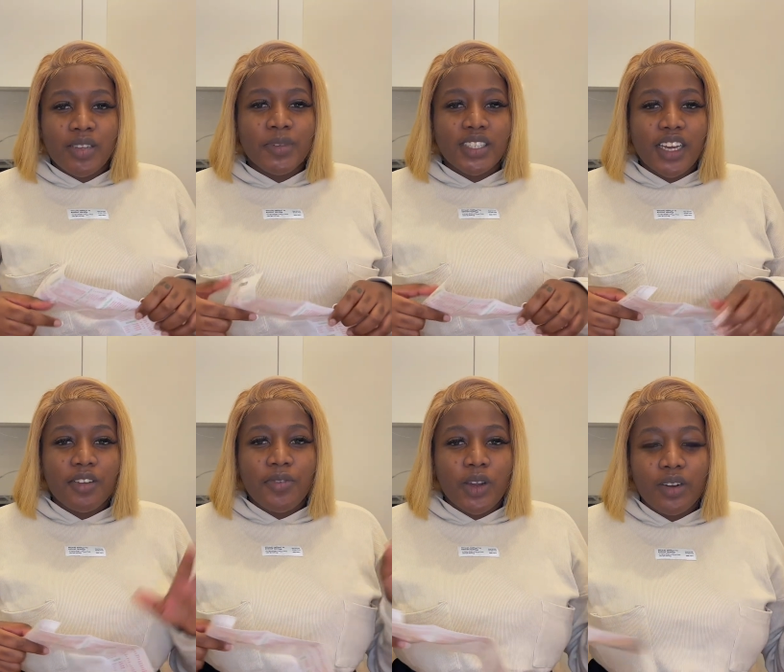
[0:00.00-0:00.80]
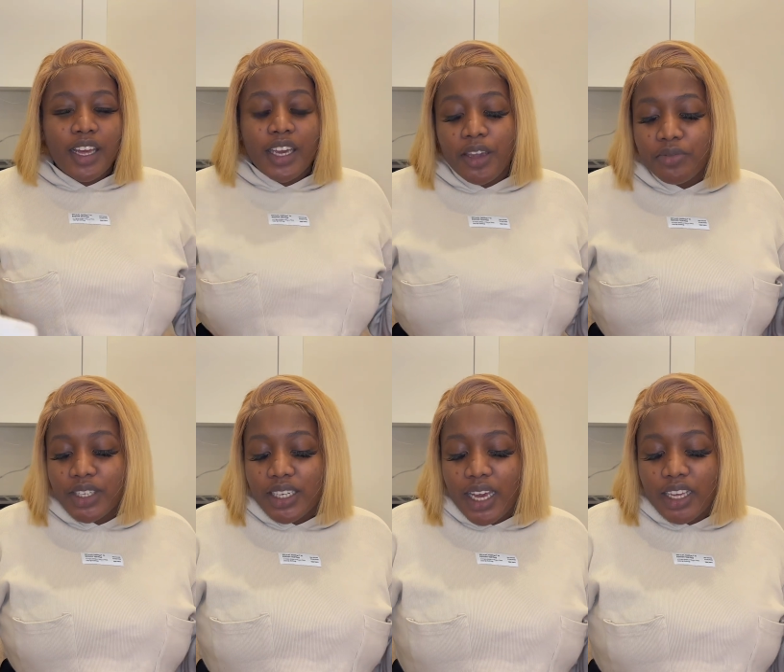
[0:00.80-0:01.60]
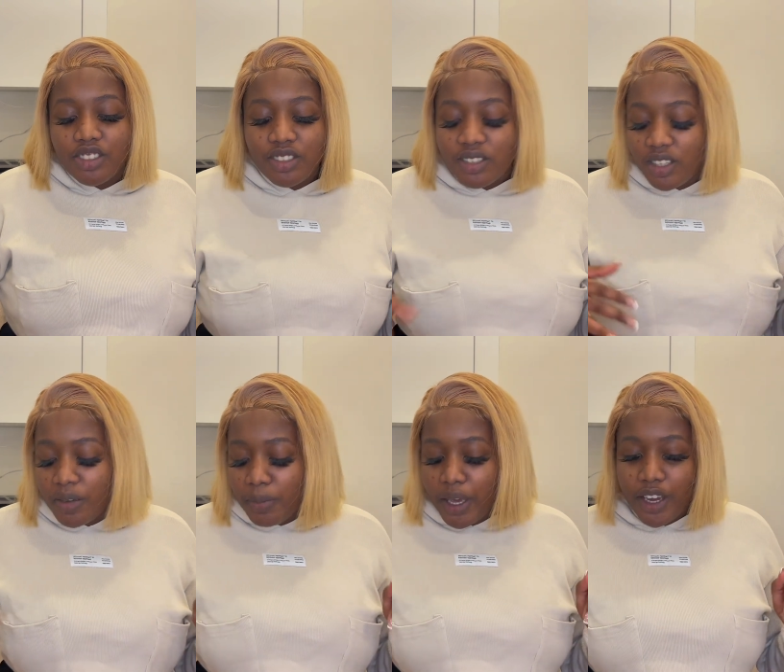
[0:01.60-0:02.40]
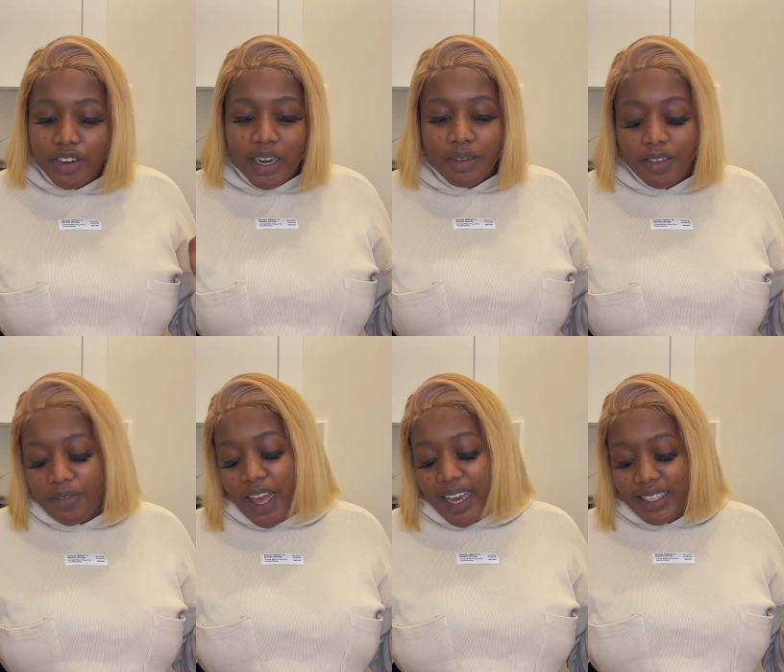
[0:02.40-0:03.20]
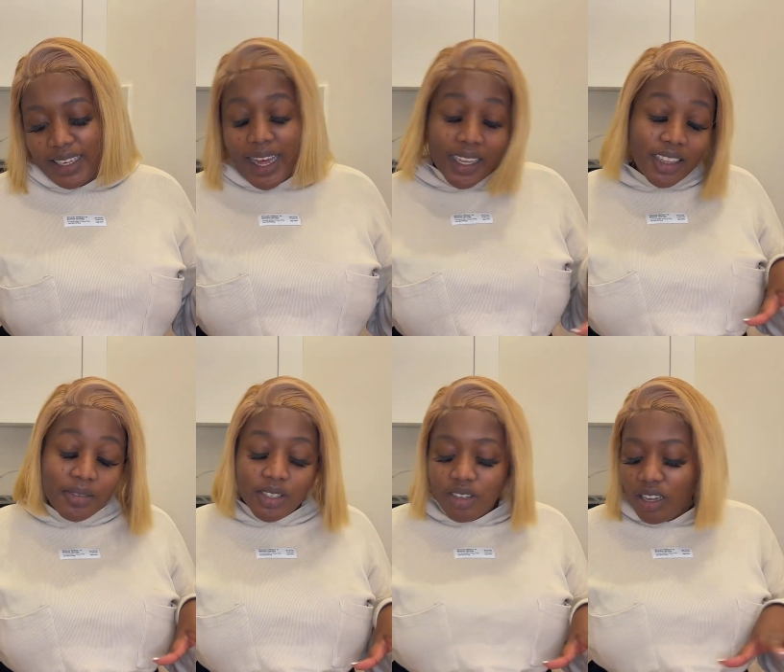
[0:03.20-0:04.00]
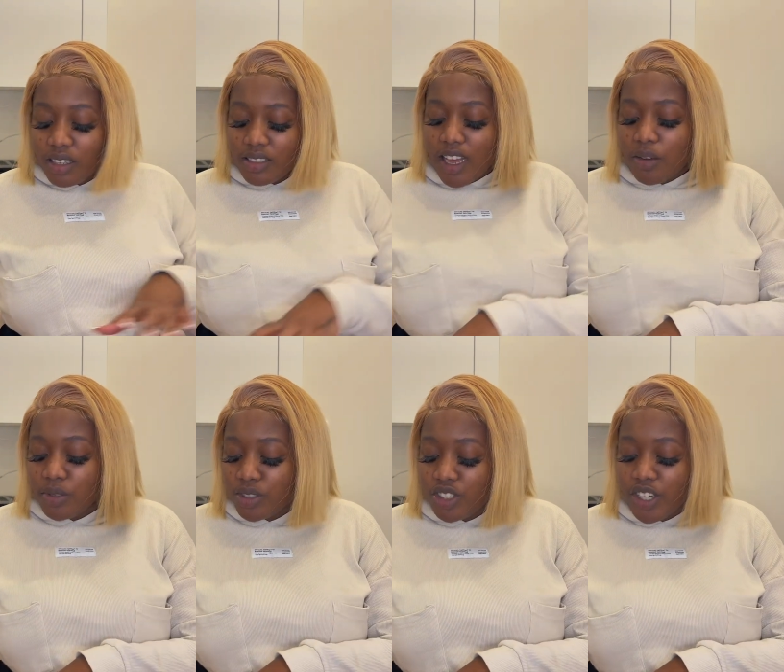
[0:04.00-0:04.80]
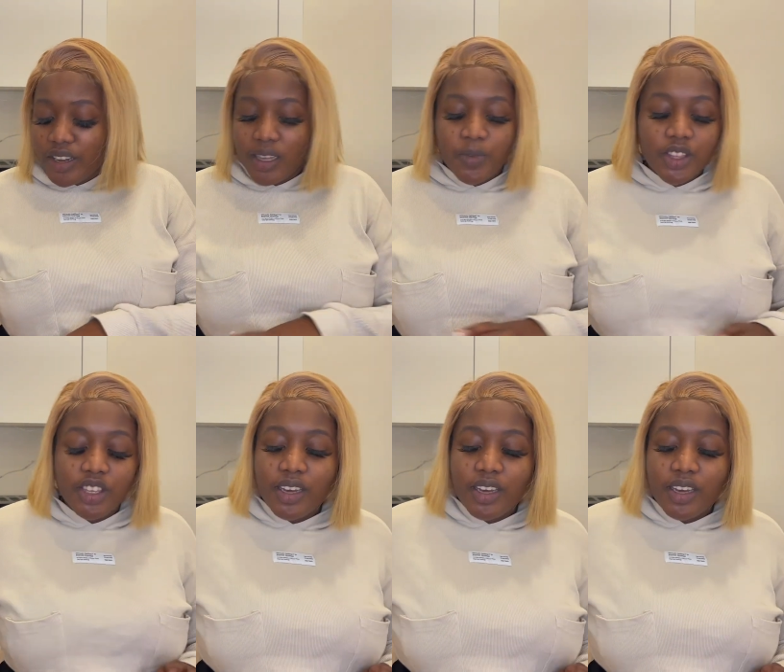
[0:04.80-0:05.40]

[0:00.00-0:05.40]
I'm gonna take a photo like every day just to compare, and if I like the results, I will share them with you